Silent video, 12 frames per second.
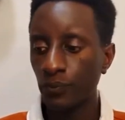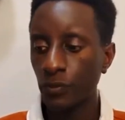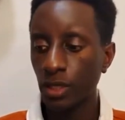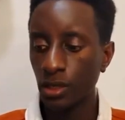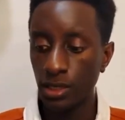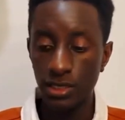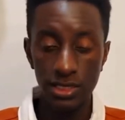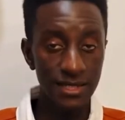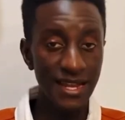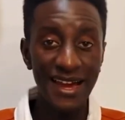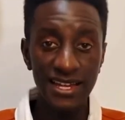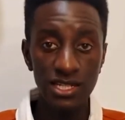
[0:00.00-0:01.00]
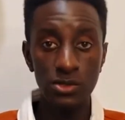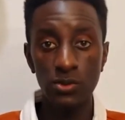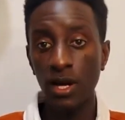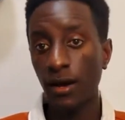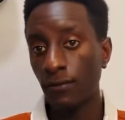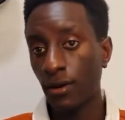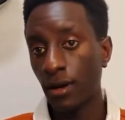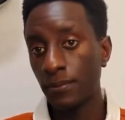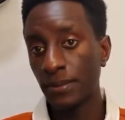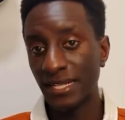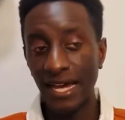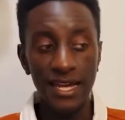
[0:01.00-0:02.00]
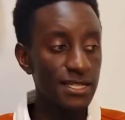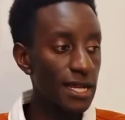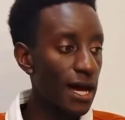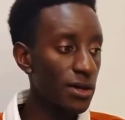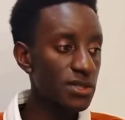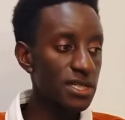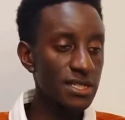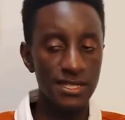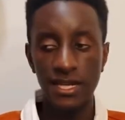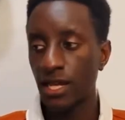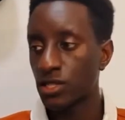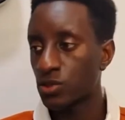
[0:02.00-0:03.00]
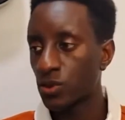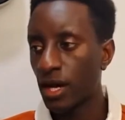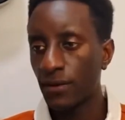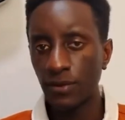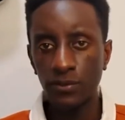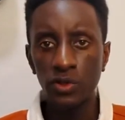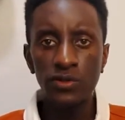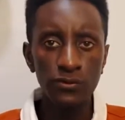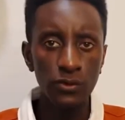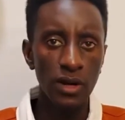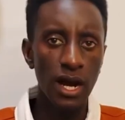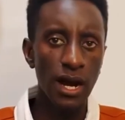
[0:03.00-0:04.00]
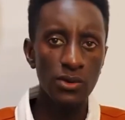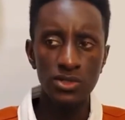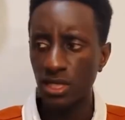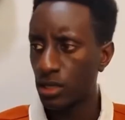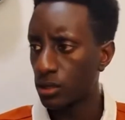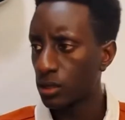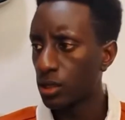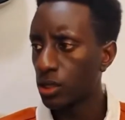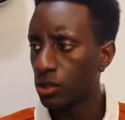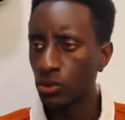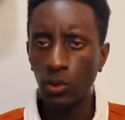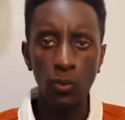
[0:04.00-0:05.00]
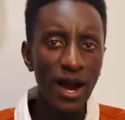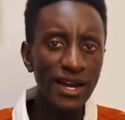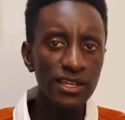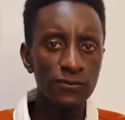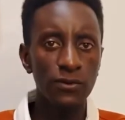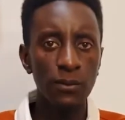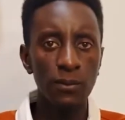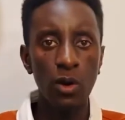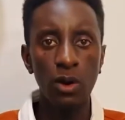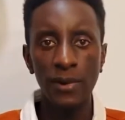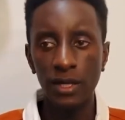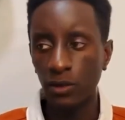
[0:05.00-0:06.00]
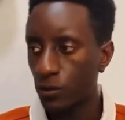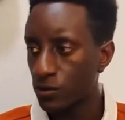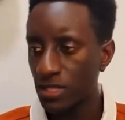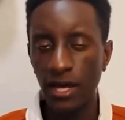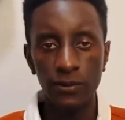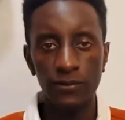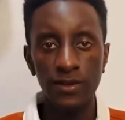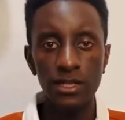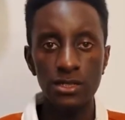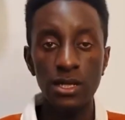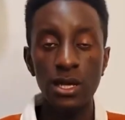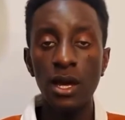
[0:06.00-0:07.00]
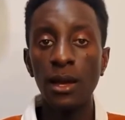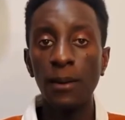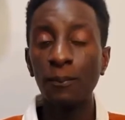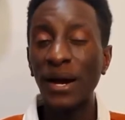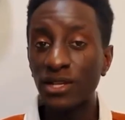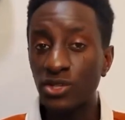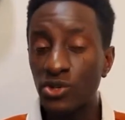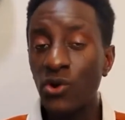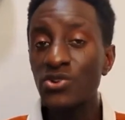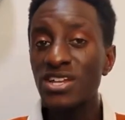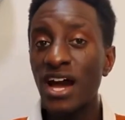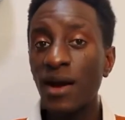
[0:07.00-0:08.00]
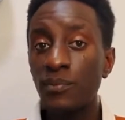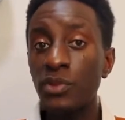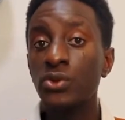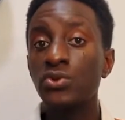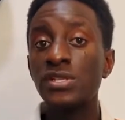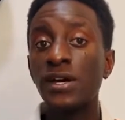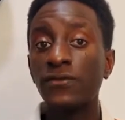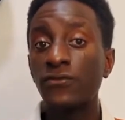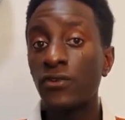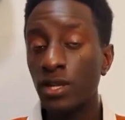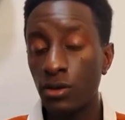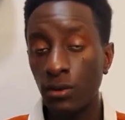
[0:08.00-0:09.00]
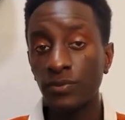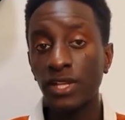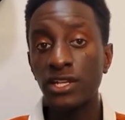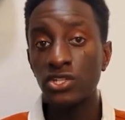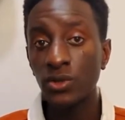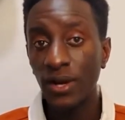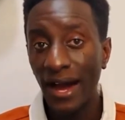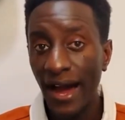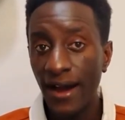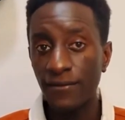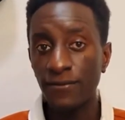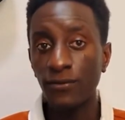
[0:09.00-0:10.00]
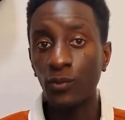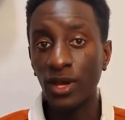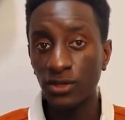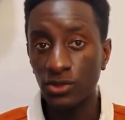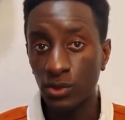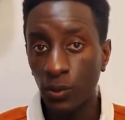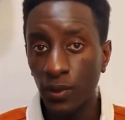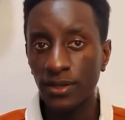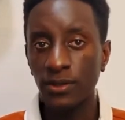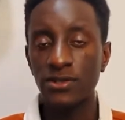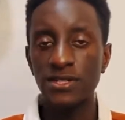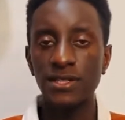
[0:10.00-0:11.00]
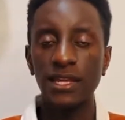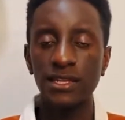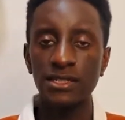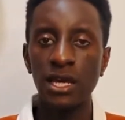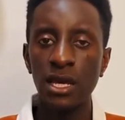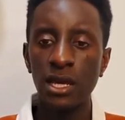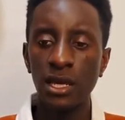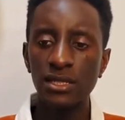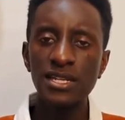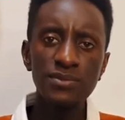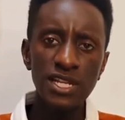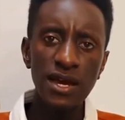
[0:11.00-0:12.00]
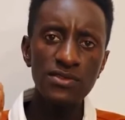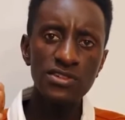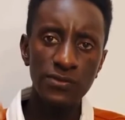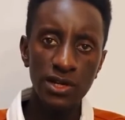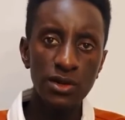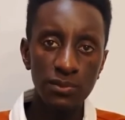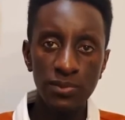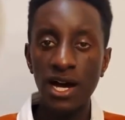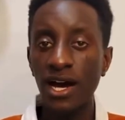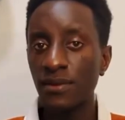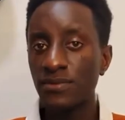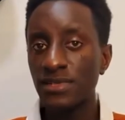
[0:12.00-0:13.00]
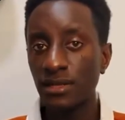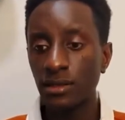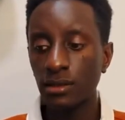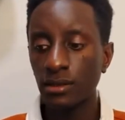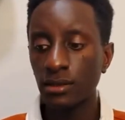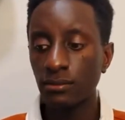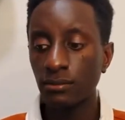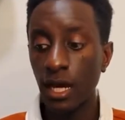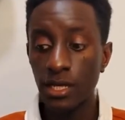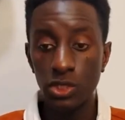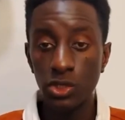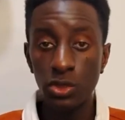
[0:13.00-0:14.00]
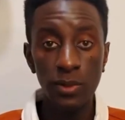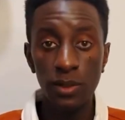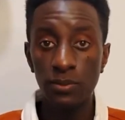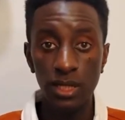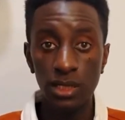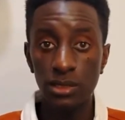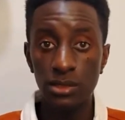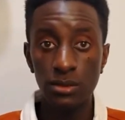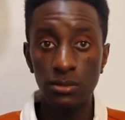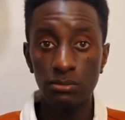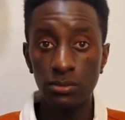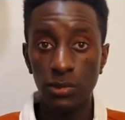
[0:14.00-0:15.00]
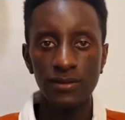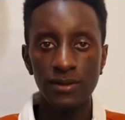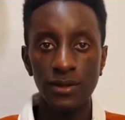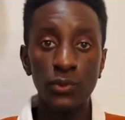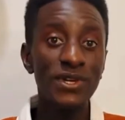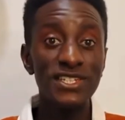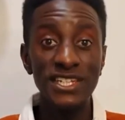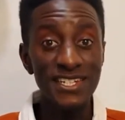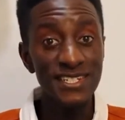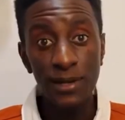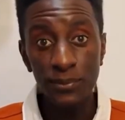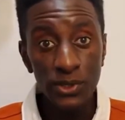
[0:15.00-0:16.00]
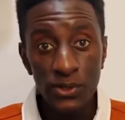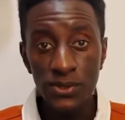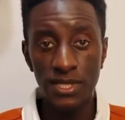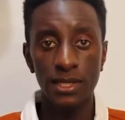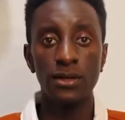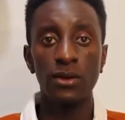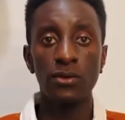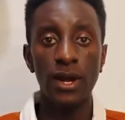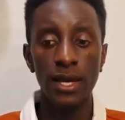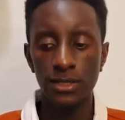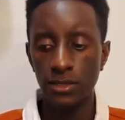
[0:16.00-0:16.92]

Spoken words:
It's nice to have a nice house. It's nice to have a beautiful house and, working from home and all those kind of things. But don't abuse the freedom that you have when you're doing those things. Sometimes freedom comes, and as human beings, we just abuse it, right?